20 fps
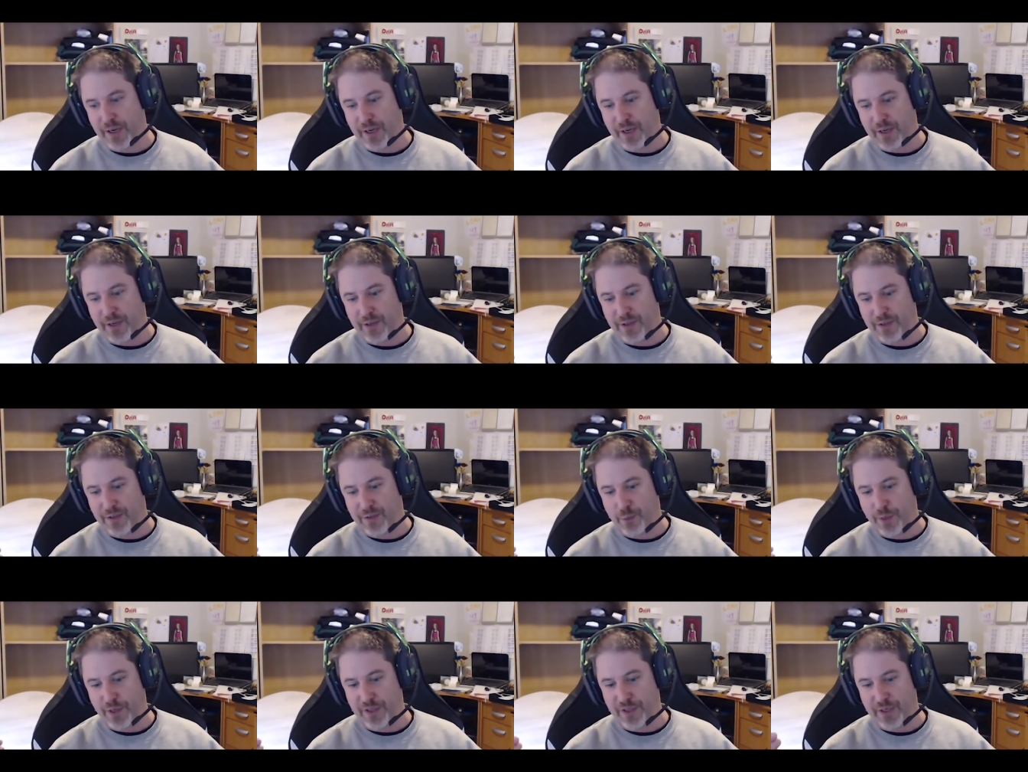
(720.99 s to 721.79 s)

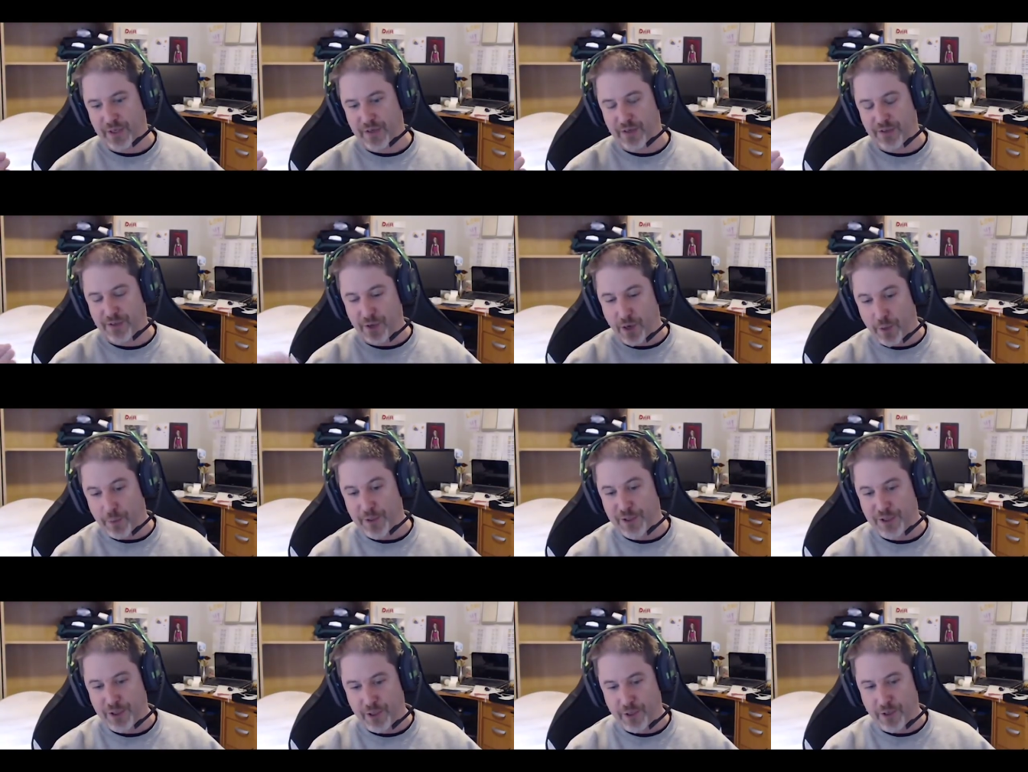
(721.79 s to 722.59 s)
is we did a
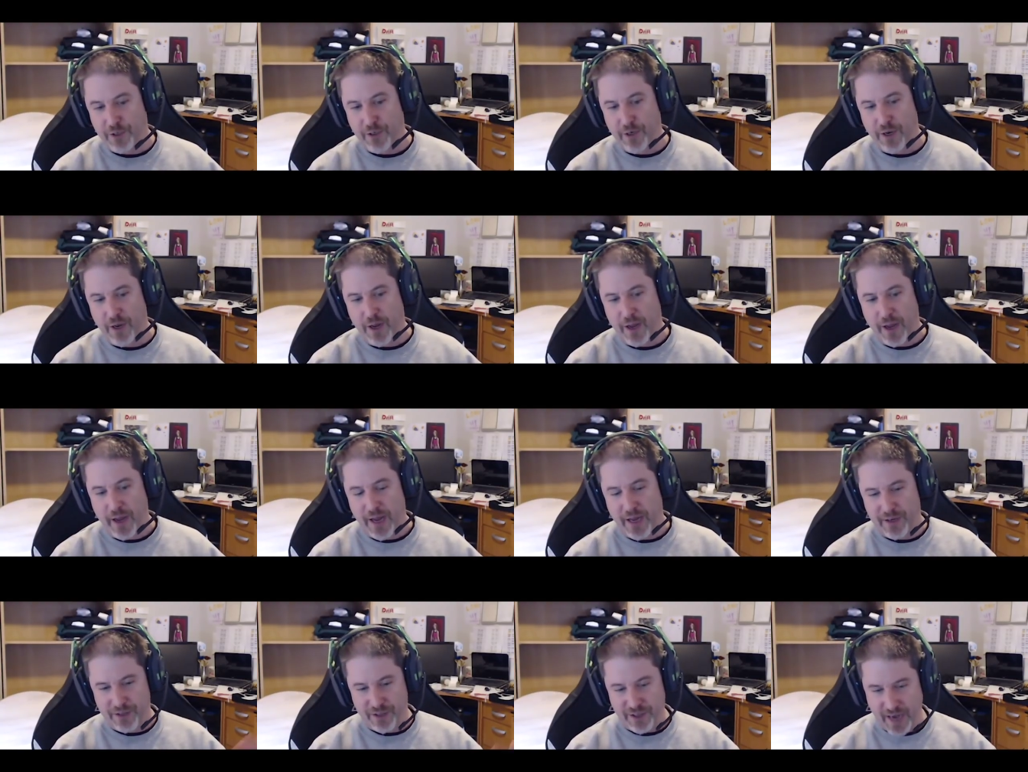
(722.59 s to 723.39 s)
skirmisher
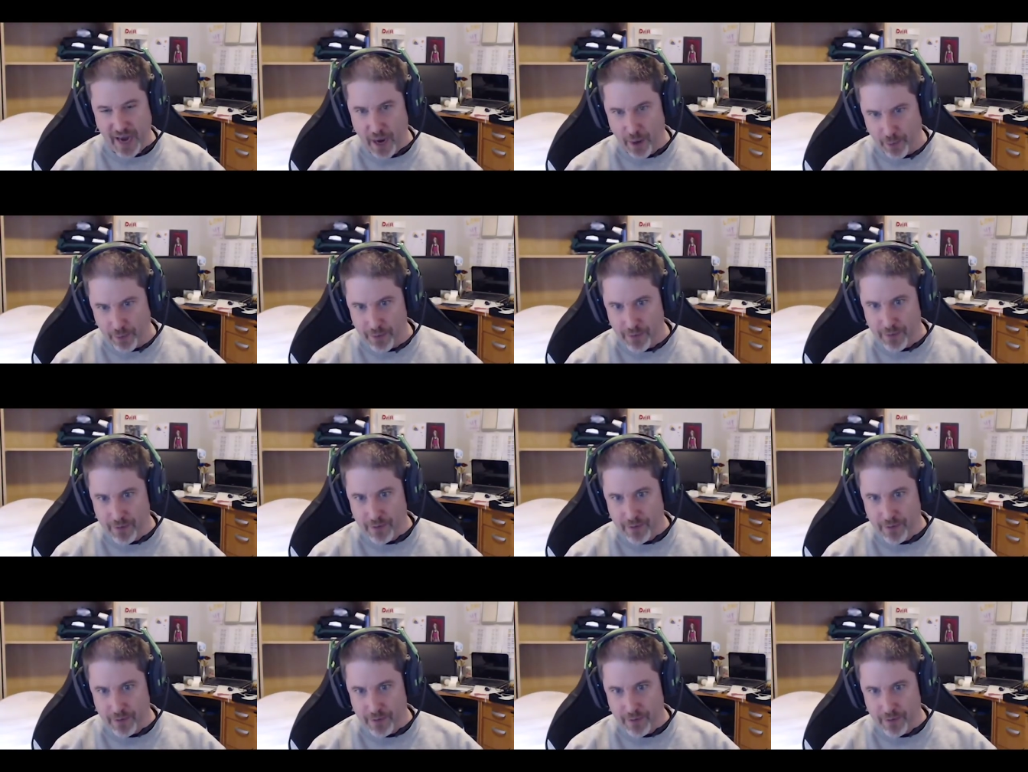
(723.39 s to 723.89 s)
and a scout.